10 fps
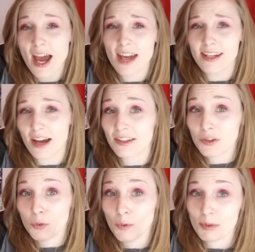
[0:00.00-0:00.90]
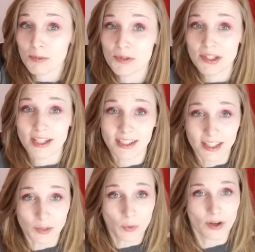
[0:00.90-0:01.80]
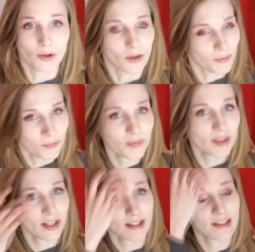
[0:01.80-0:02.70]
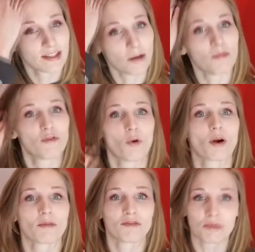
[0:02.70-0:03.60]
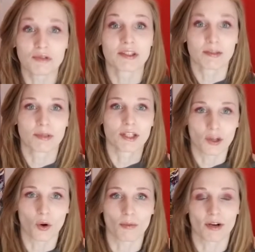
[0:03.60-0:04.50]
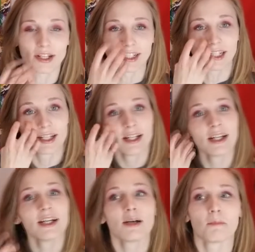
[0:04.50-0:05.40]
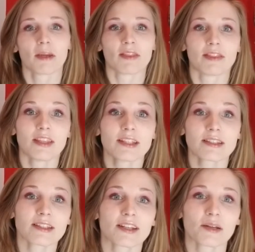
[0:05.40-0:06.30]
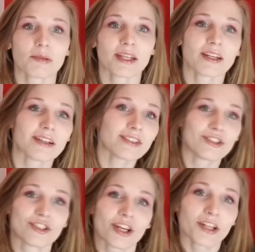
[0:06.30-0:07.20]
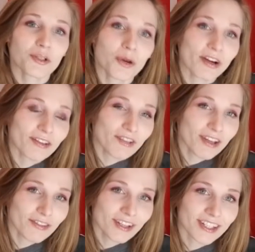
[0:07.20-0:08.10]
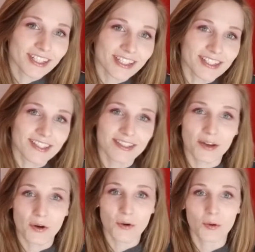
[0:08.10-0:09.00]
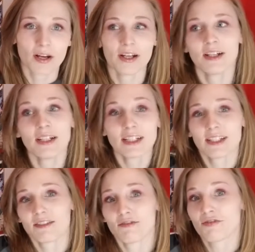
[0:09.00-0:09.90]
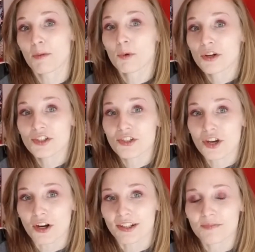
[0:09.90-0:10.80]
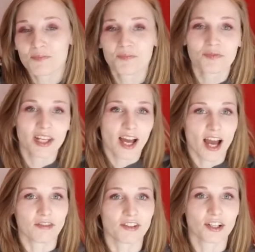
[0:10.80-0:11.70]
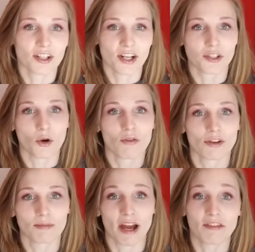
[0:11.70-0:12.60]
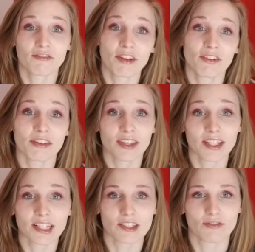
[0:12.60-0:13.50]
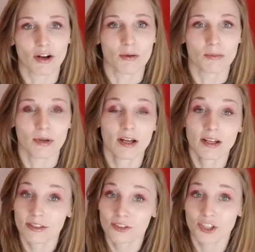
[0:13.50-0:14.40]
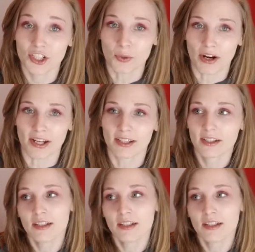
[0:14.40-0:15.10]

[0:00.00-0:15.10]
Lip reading: Not that there won't be music in this one or some form of music being incorporated, but this is going to be a January favorite. So February just started. I figured I'd go over my favorite things from January.